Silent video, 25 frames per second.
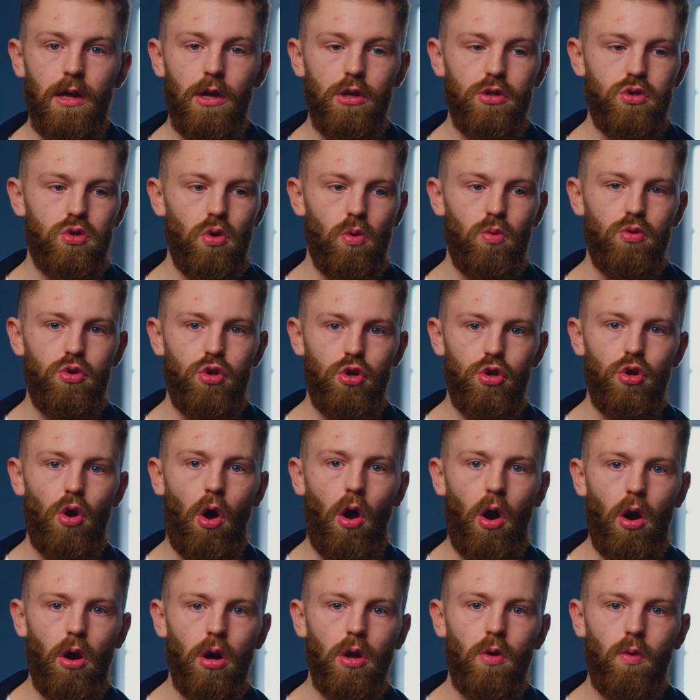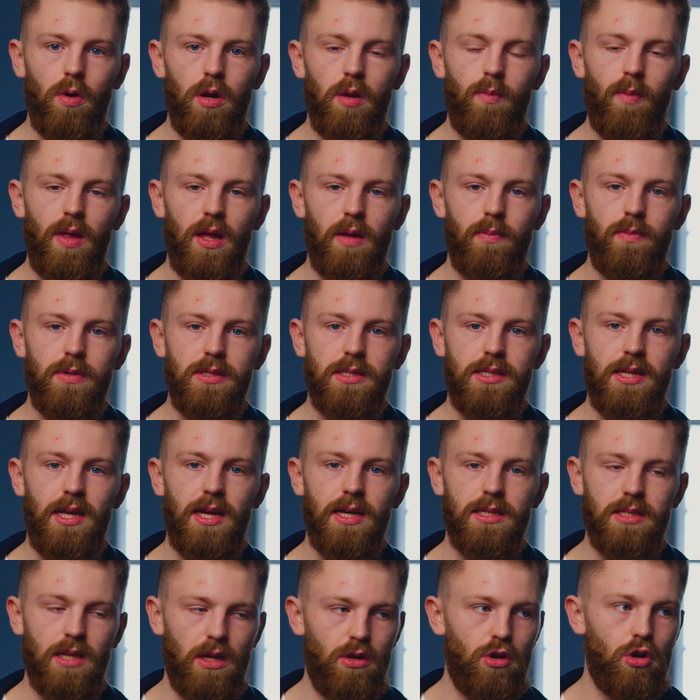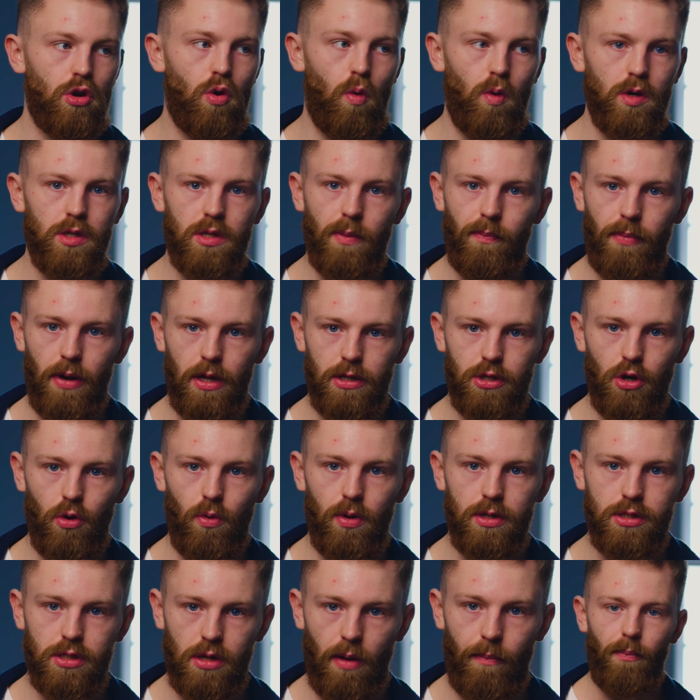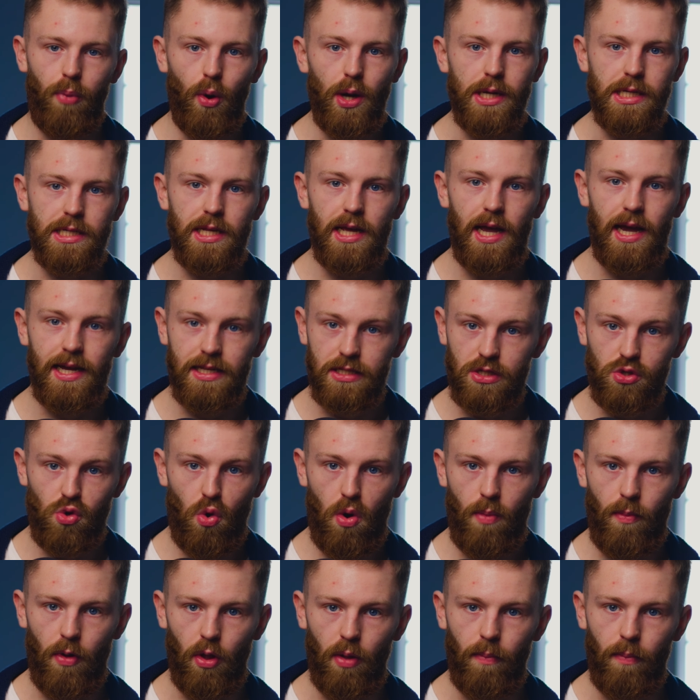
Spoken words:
So you are going to make mistakes and you're going to plateau at some point. It's normal.